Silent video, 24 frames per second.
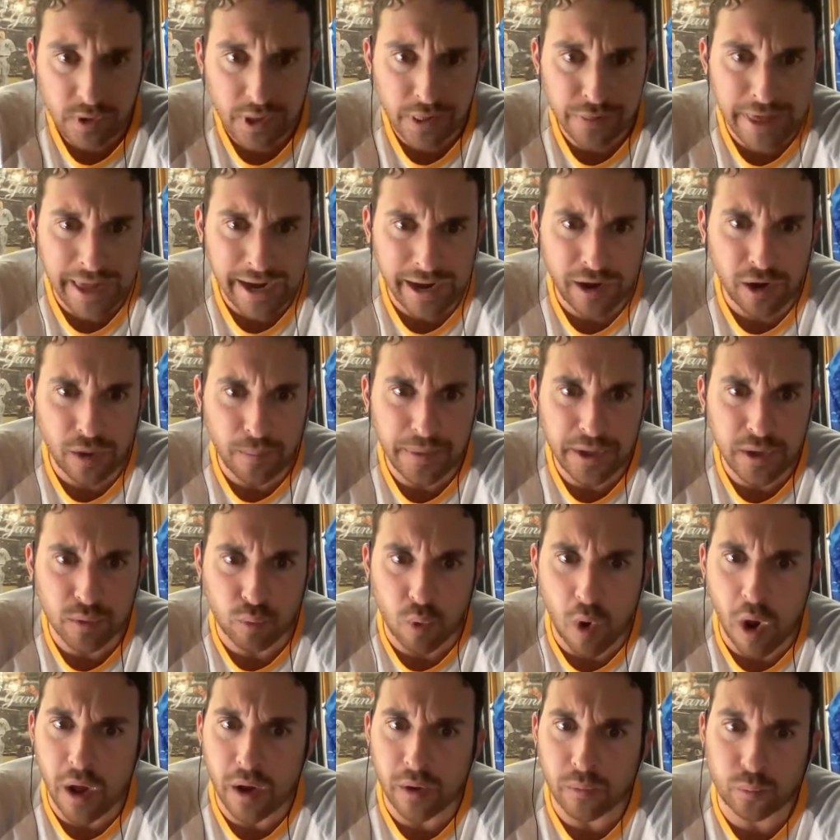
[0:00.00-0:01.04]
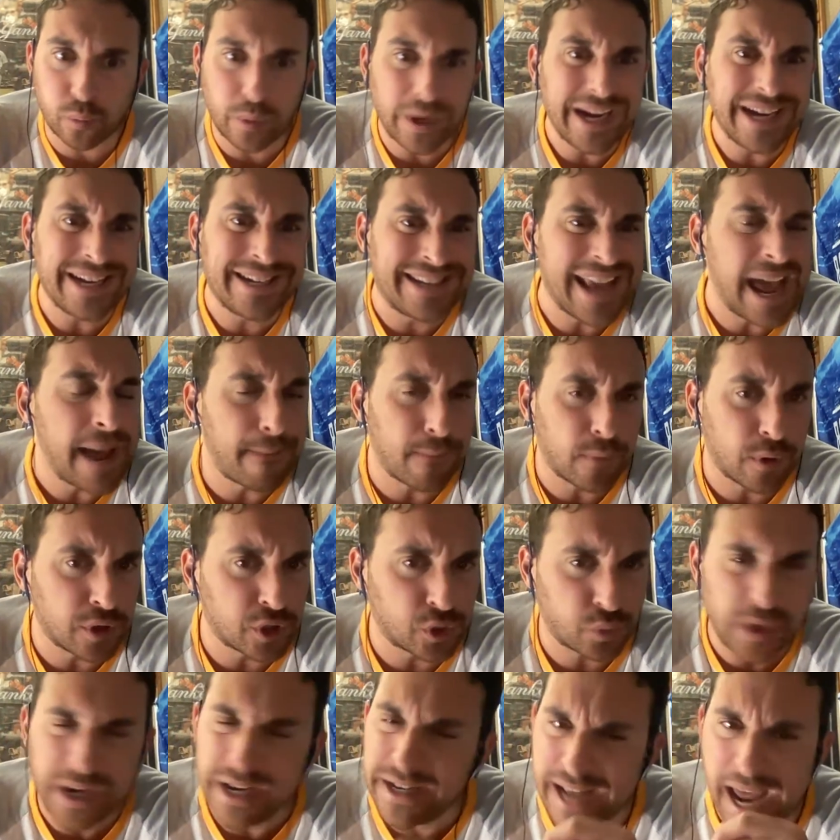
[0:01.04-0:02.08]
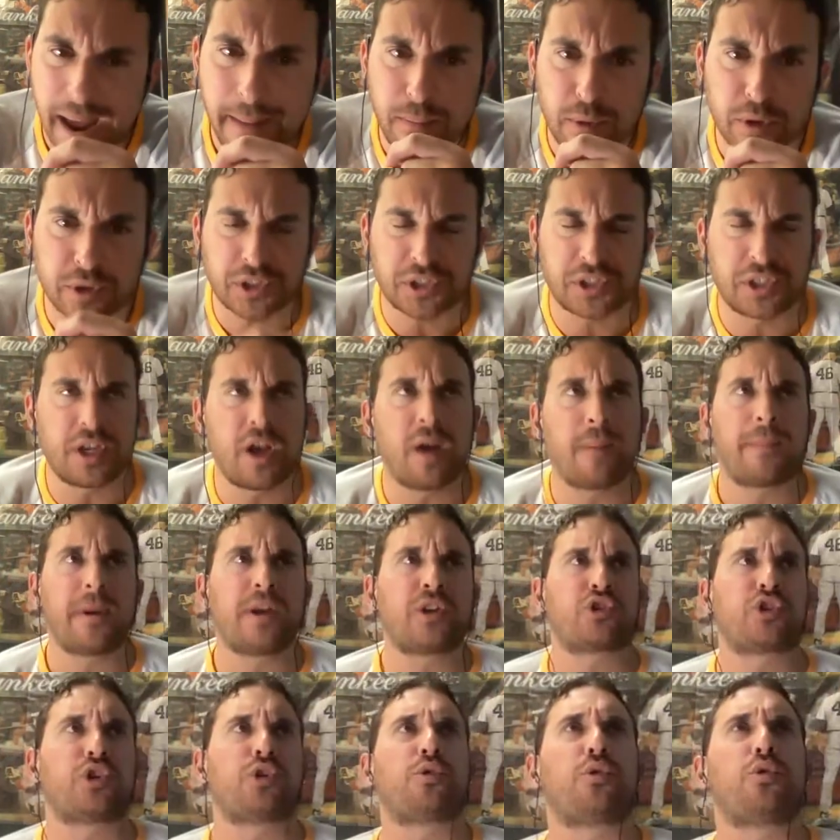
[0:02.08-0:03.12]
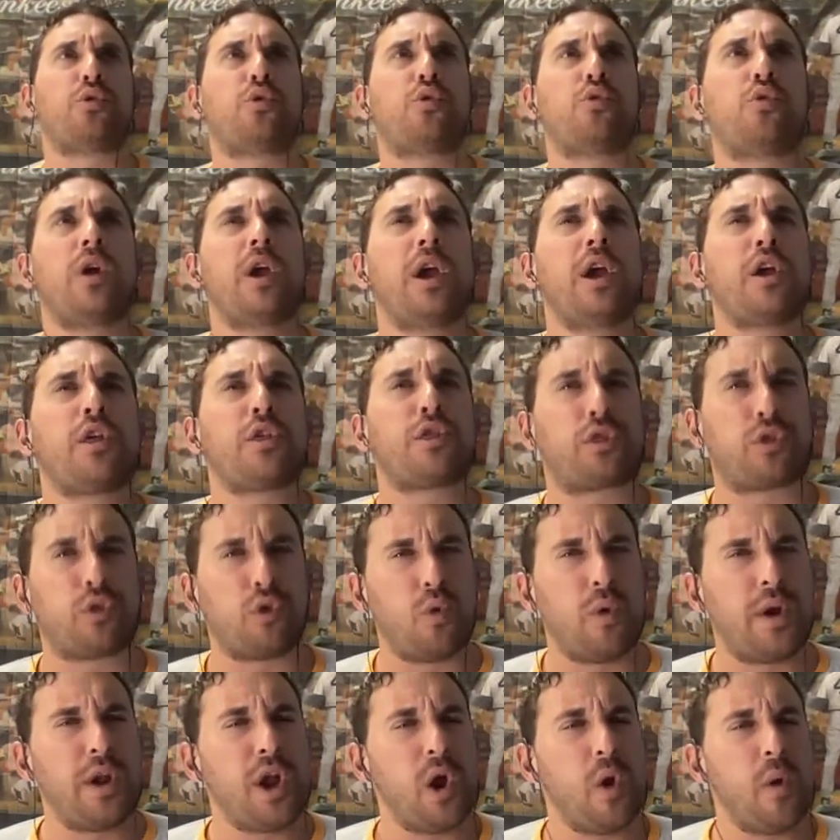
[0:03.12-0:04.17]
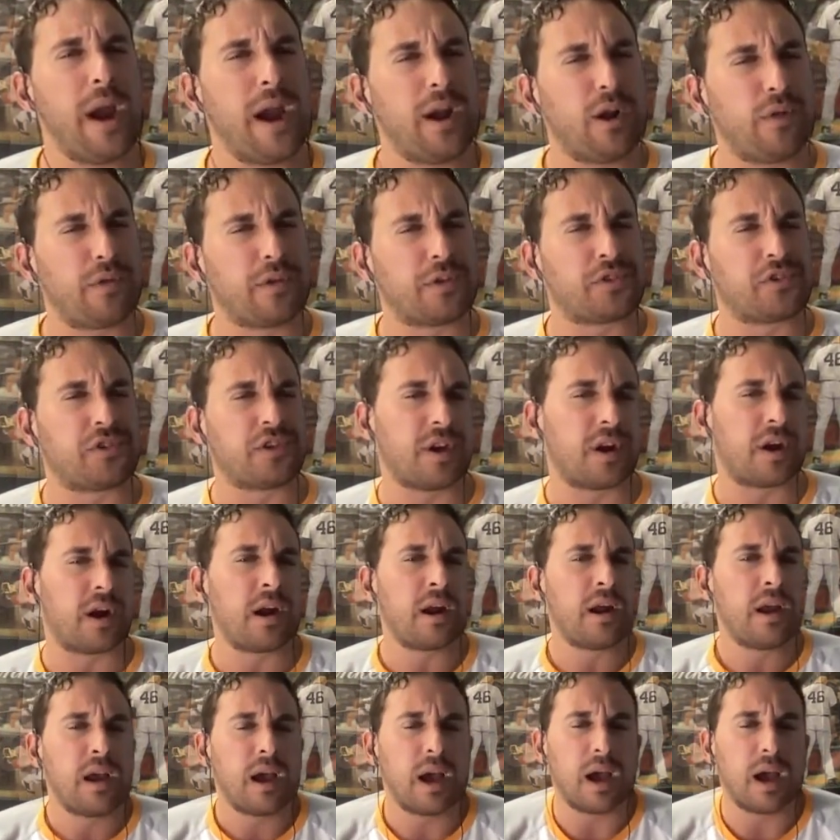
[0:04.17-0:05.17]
Then it'll be Reed Detmers. Reed Detmers is a young pitcher who threw a no-hitter this year.